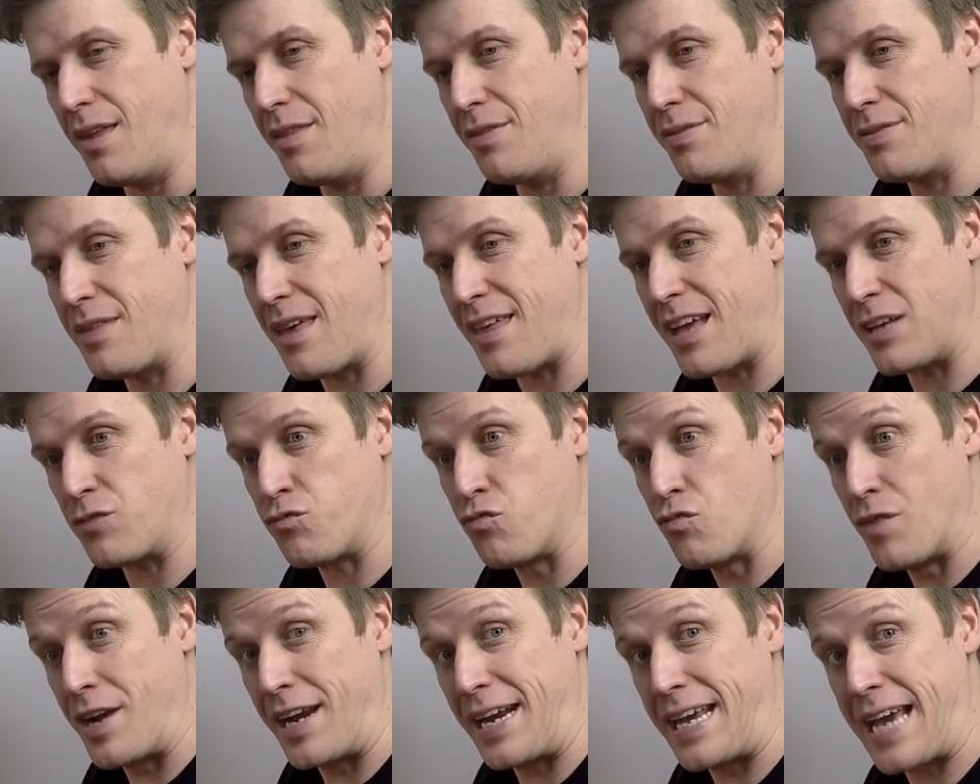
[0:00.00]
Now that's
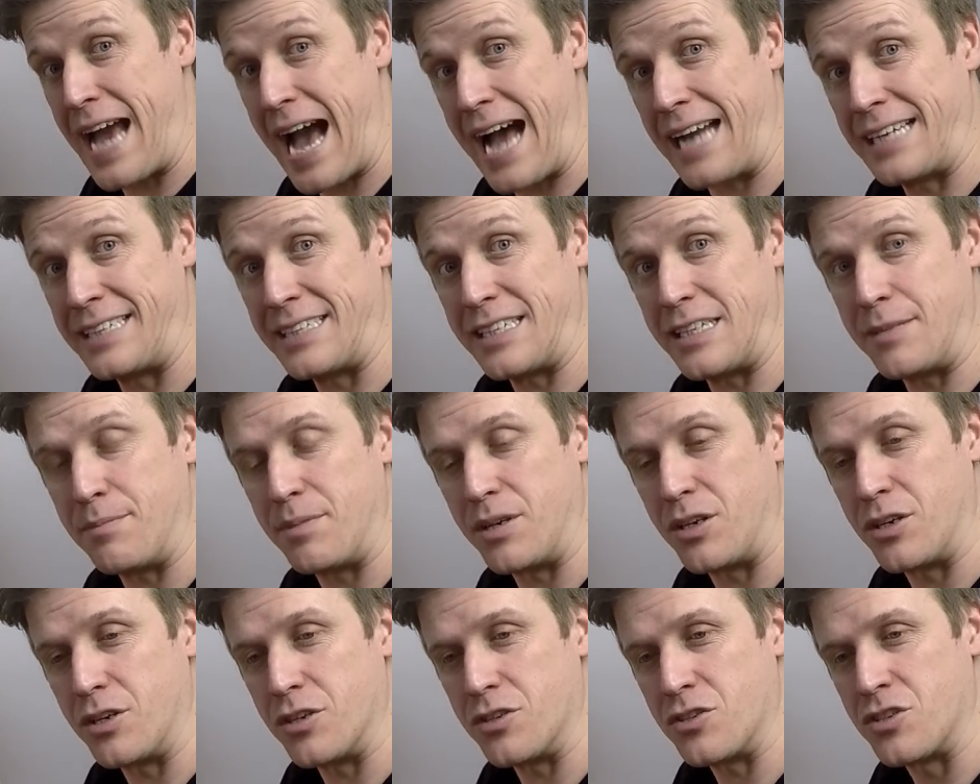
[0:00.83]
really handy
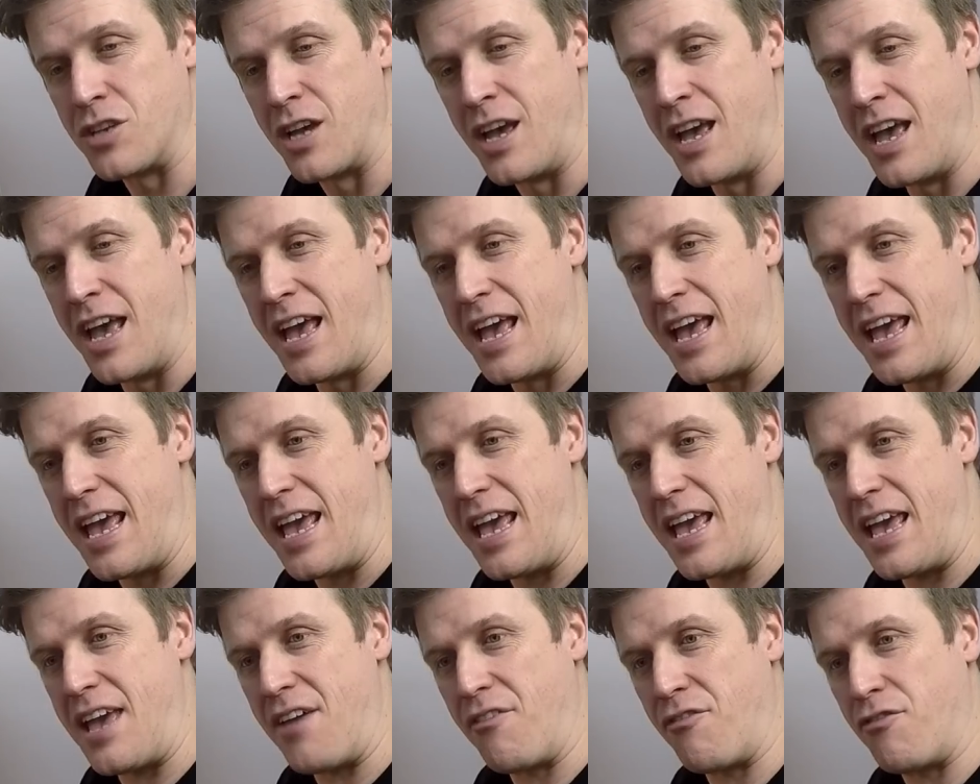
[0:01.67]
because
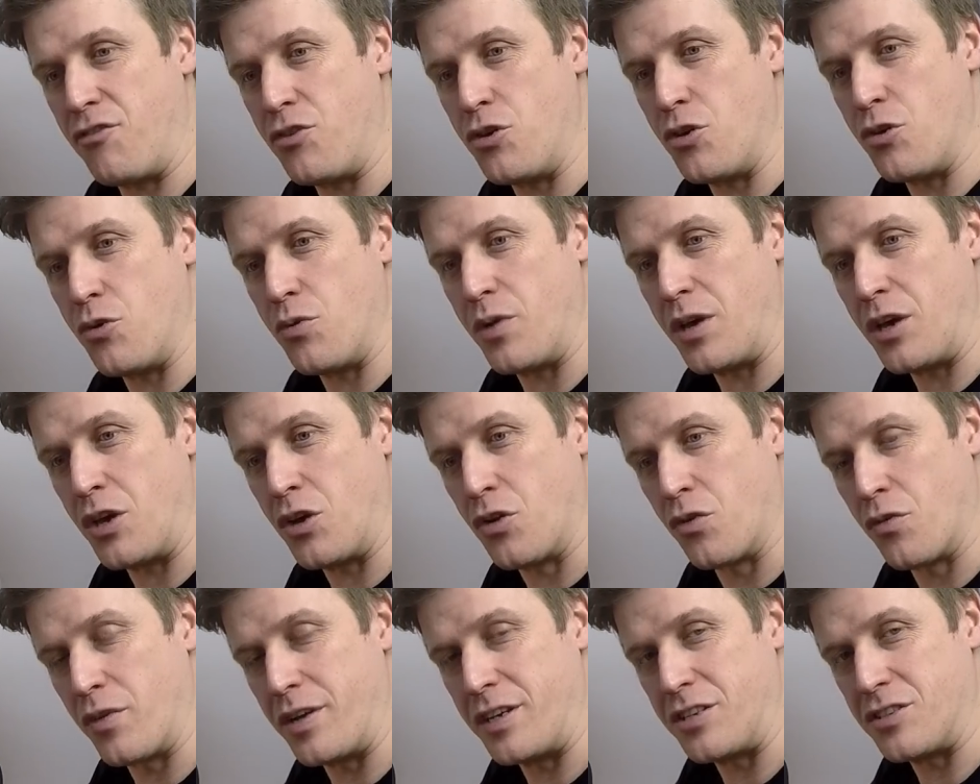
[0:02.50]
if you
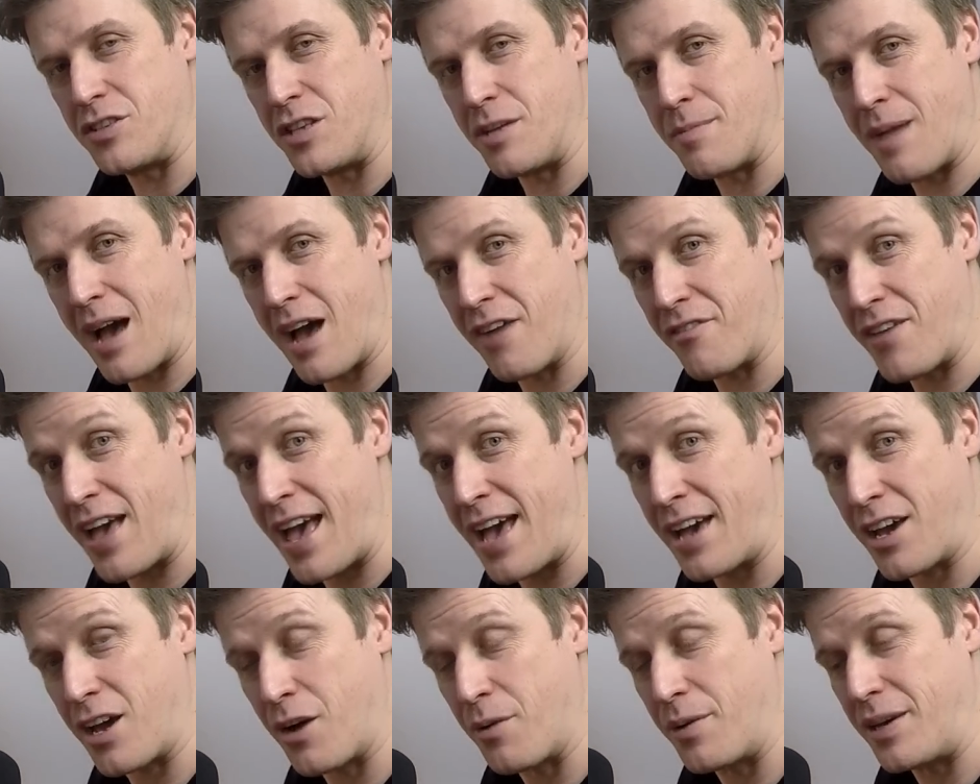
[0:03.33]
increase the amount of
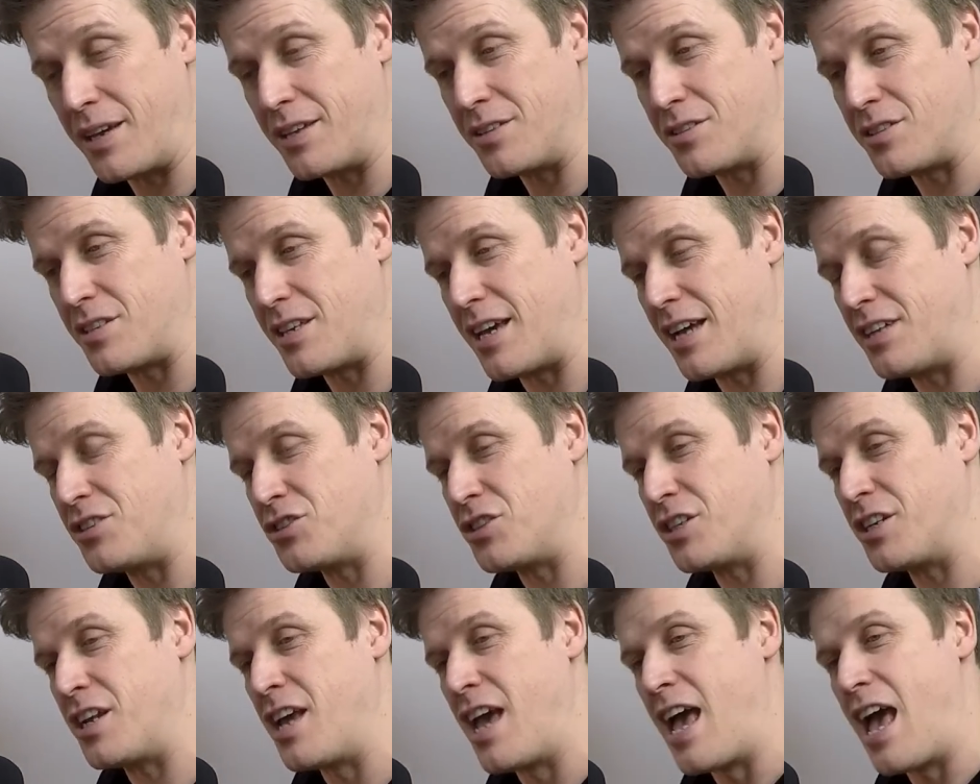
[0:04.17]
air going into the
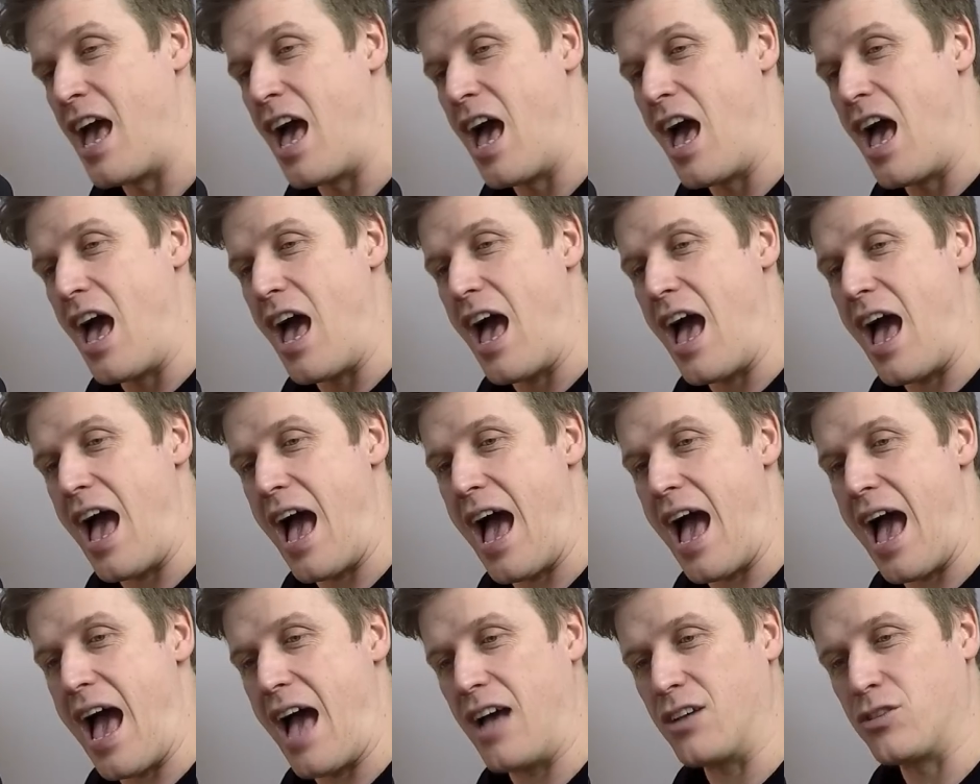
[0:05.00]
engine,
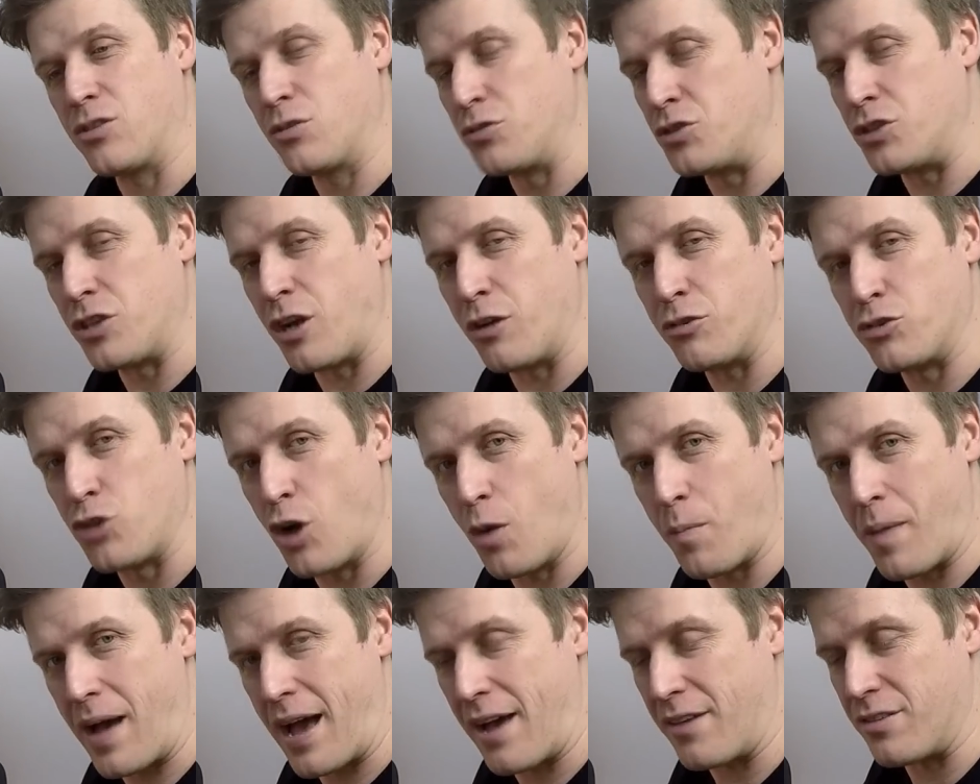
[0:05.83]
as long as you don't
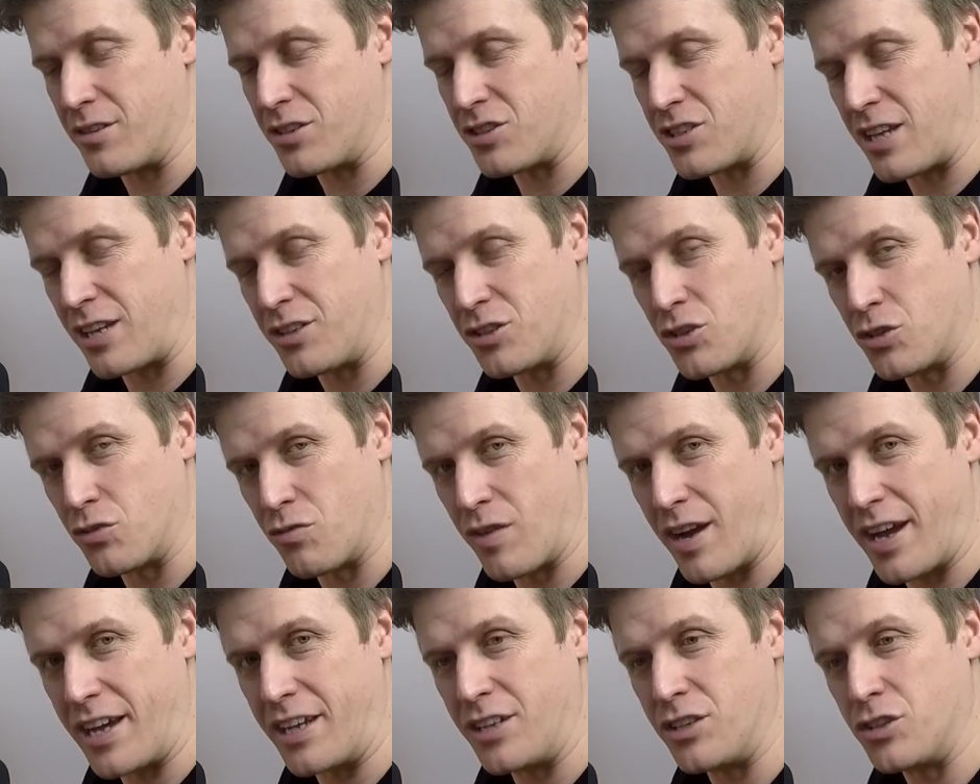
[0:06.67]
top out the sensor
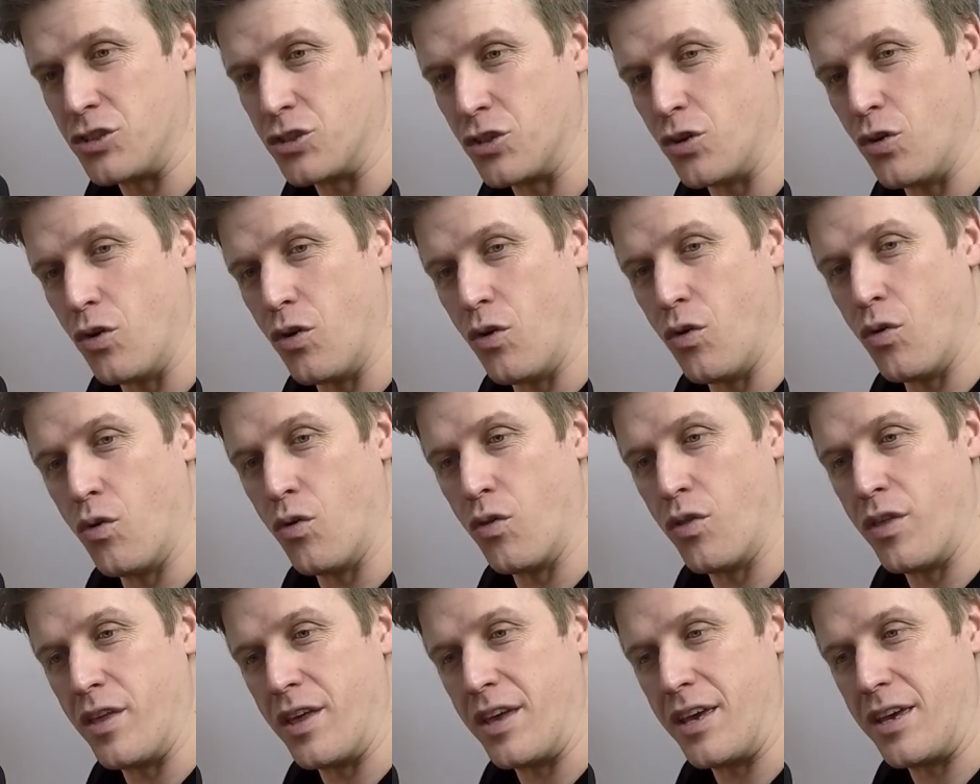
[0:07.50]
range or
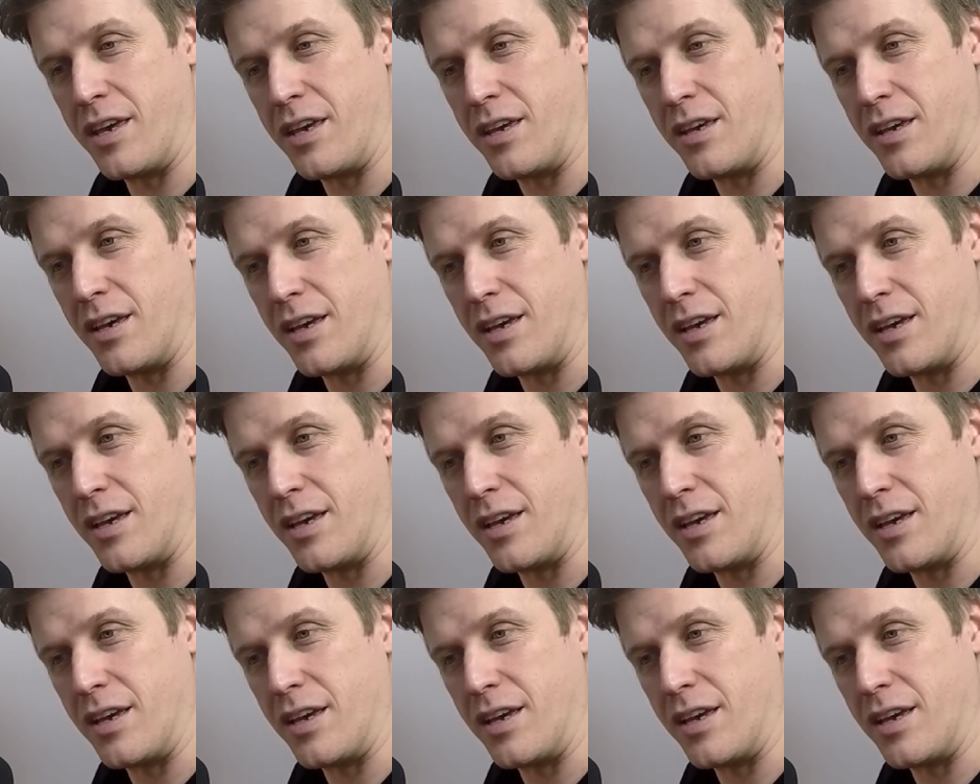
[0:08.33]
the